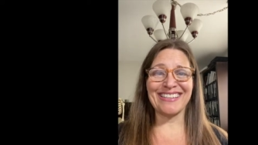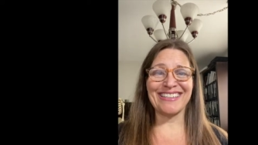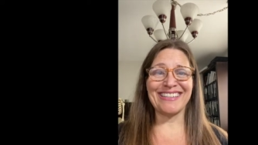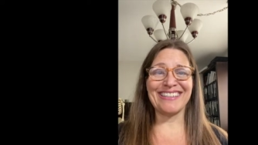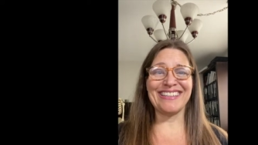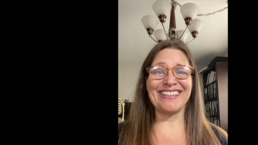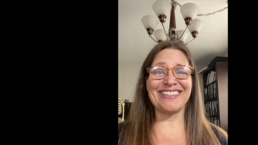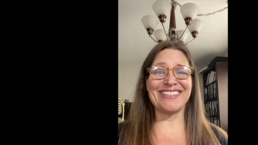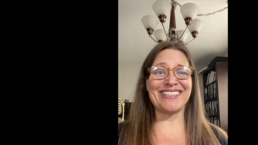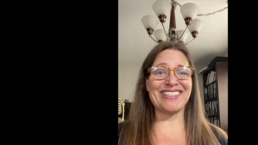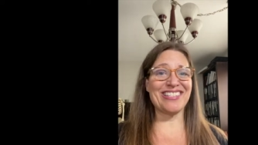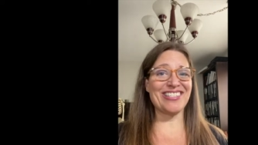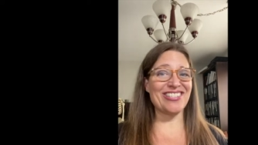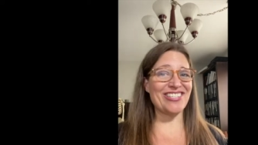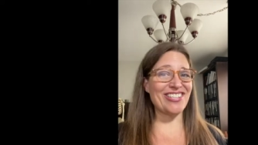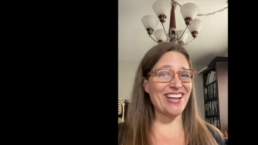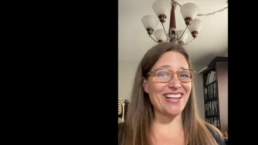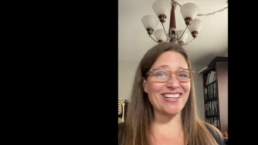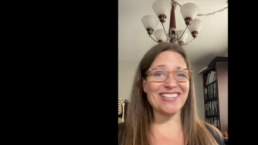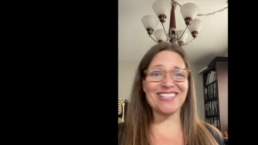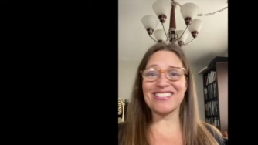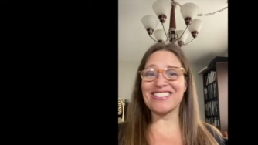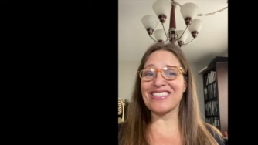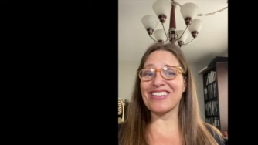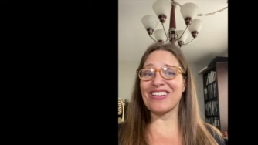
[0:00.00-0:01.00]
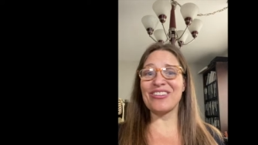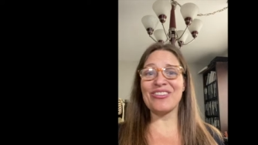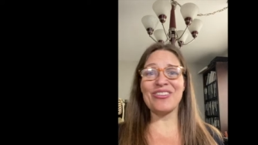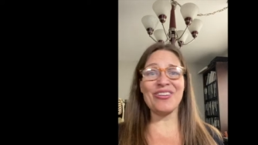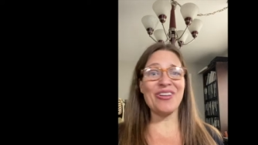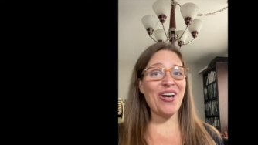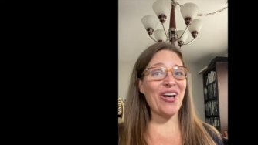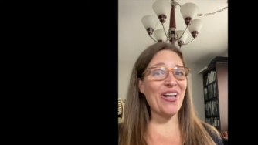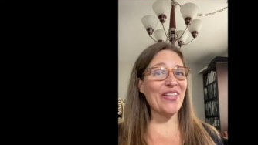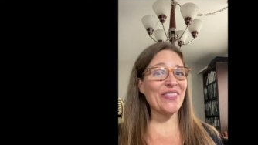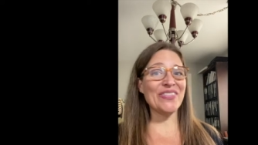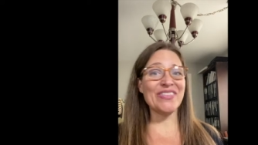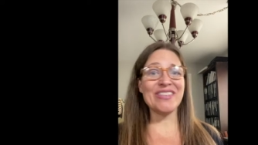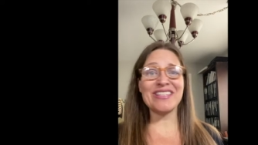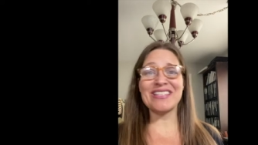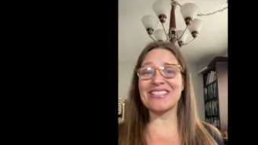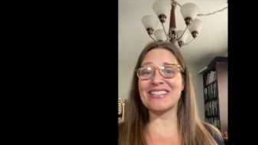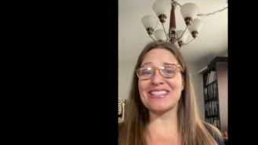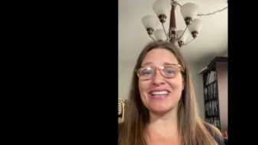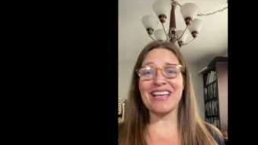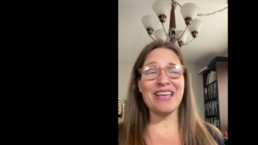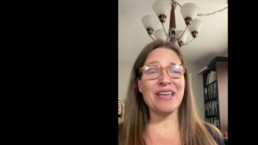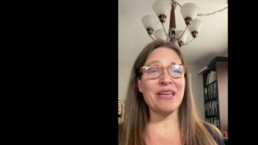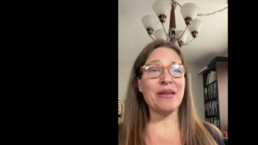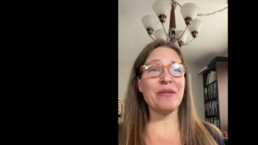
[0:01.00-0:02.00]
It's just not the
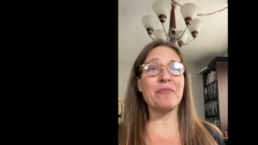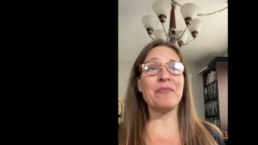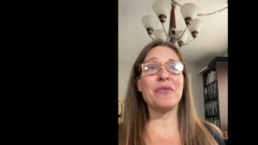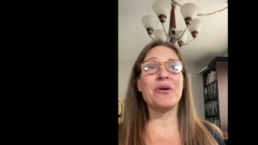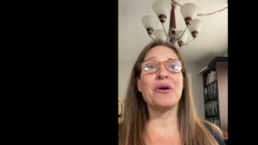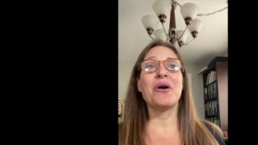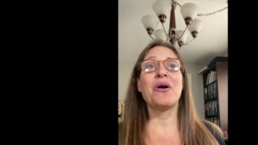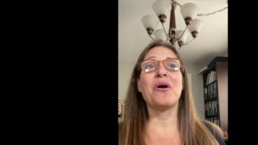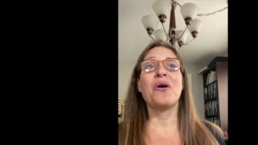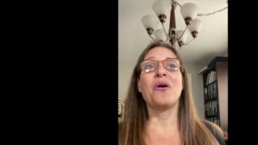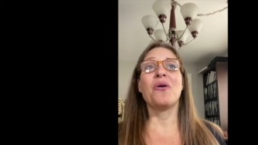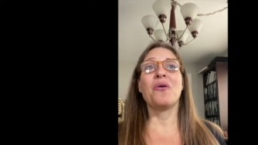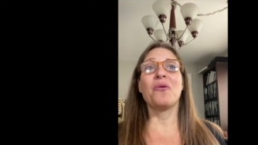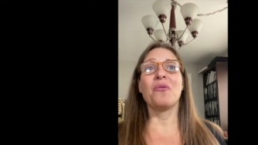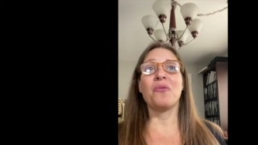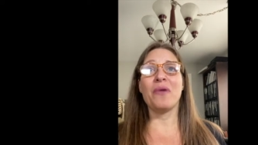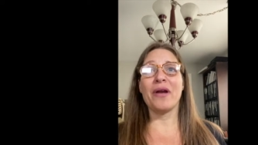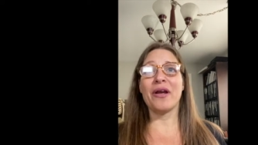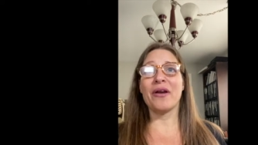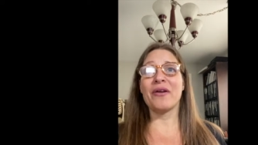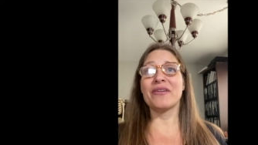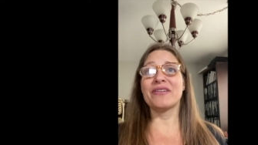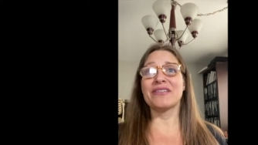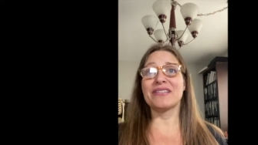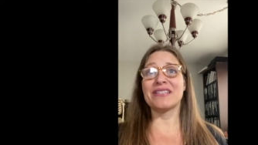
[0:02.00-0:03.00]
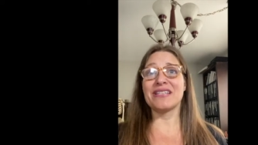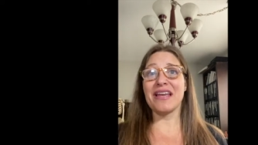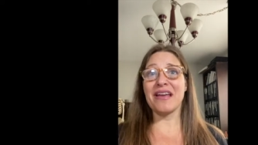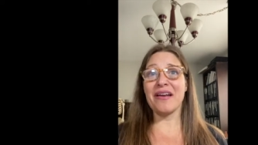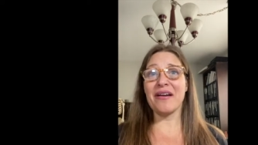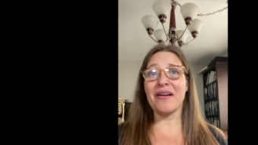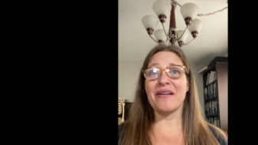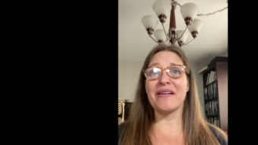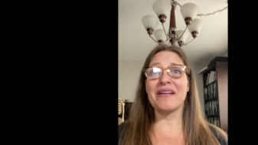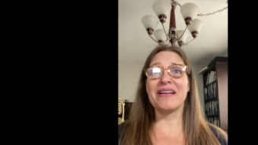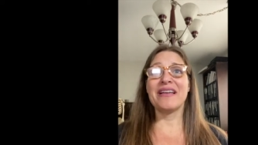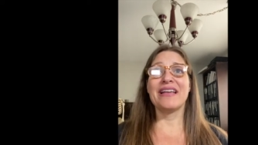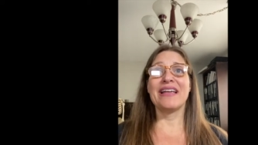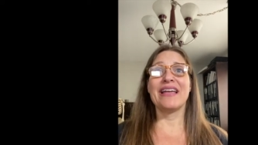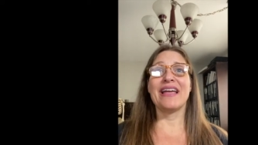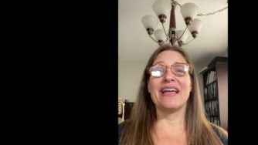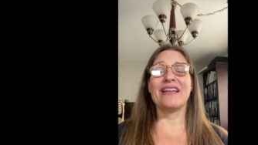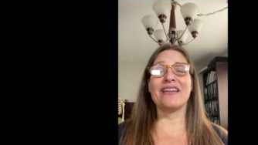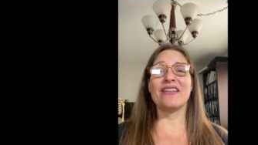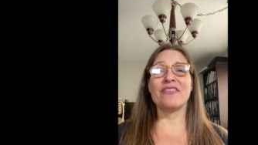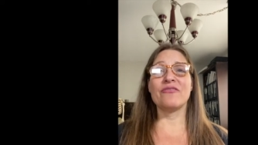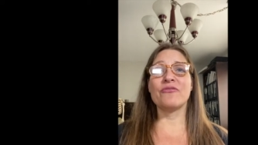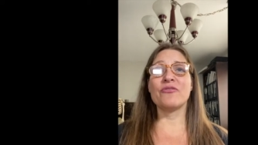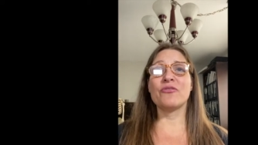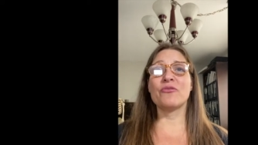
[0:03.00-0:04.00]
same wear and tear. And
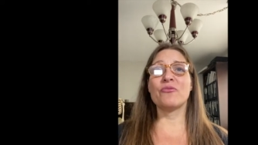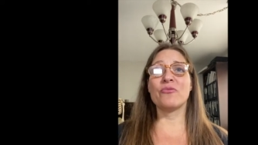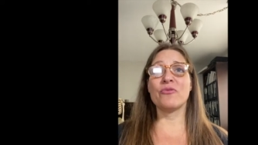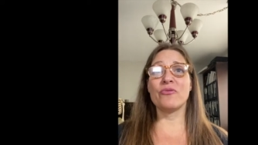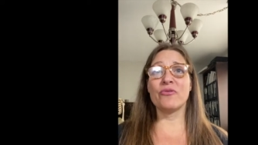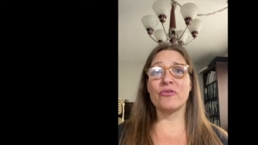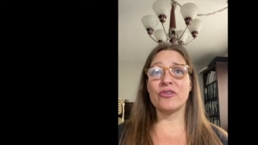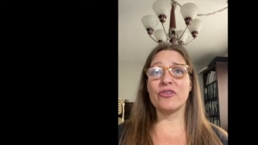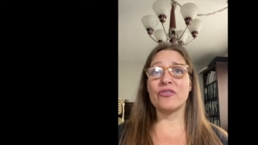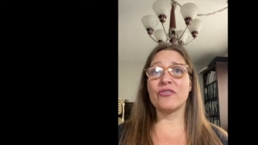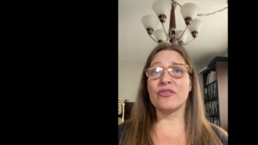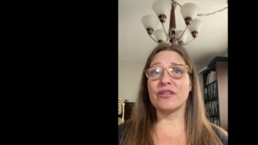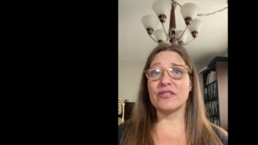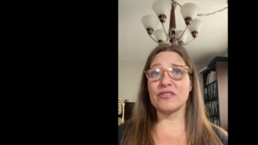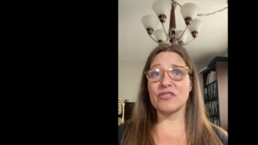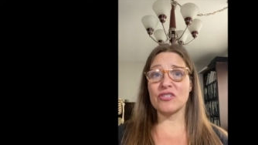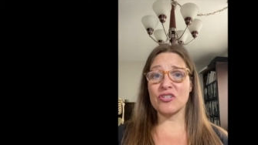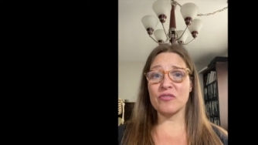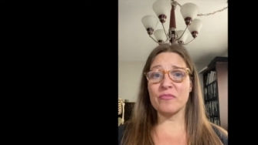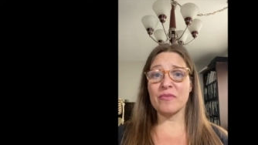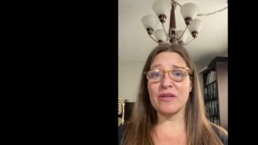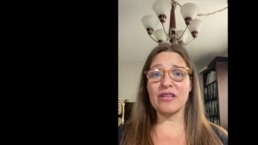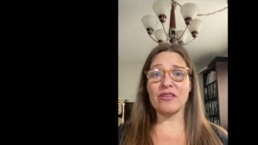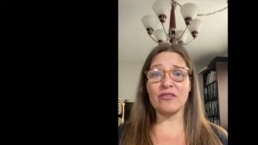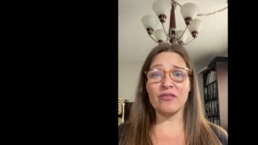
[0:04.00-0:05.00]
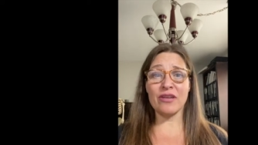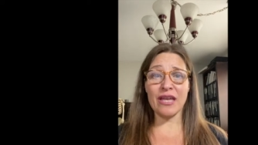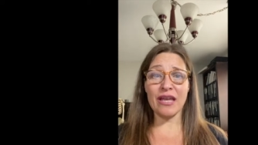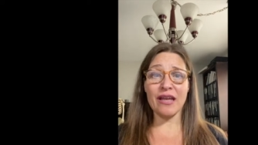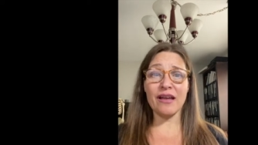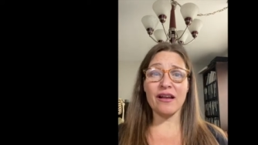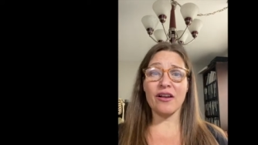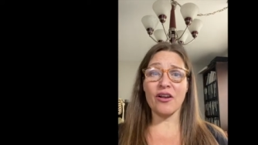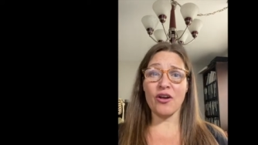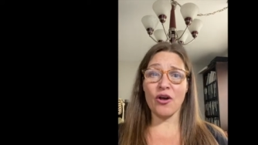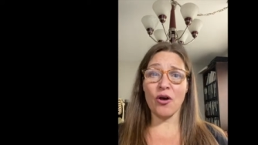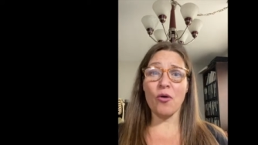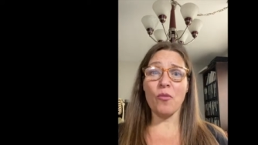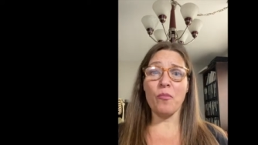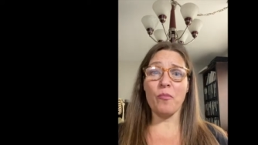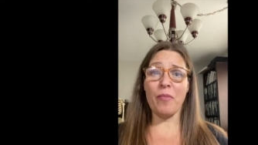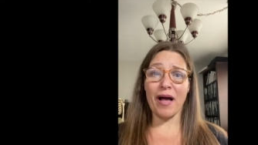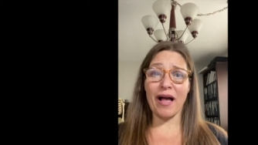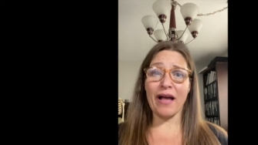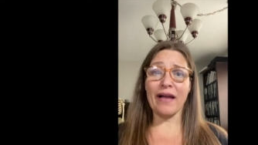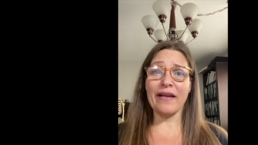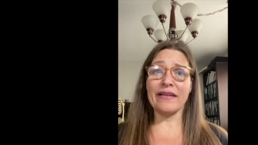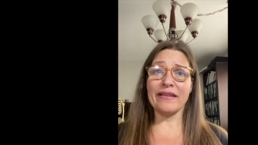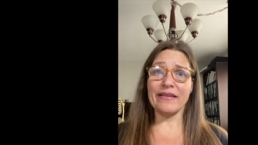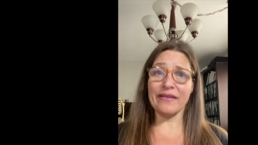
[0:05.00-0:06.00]
if you ruin your instrument, you can't go
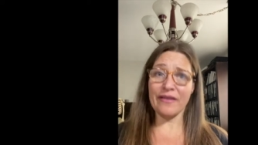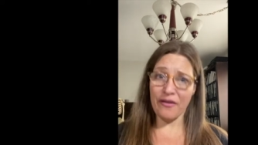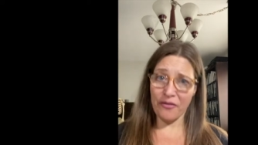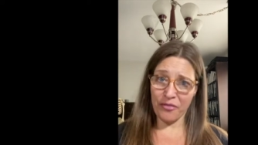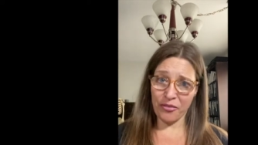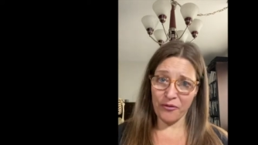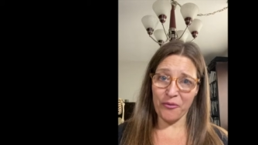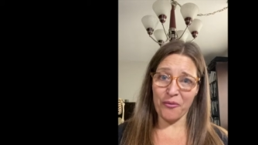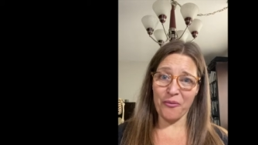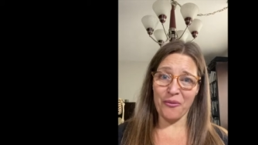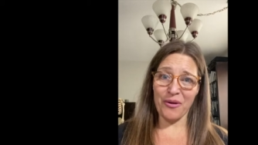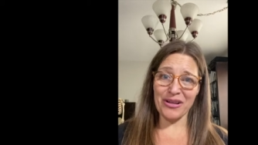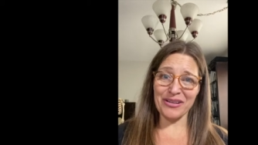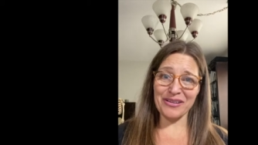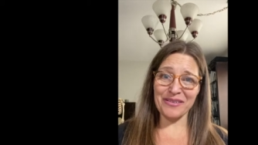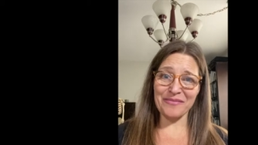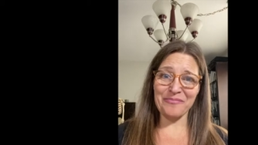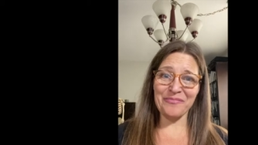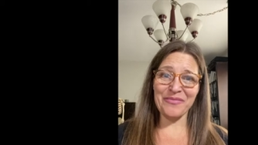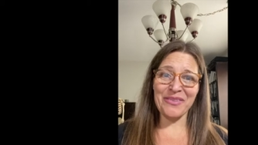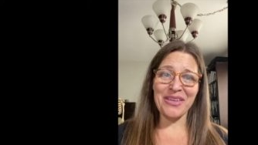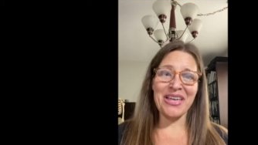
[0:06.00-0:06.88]
buy another one.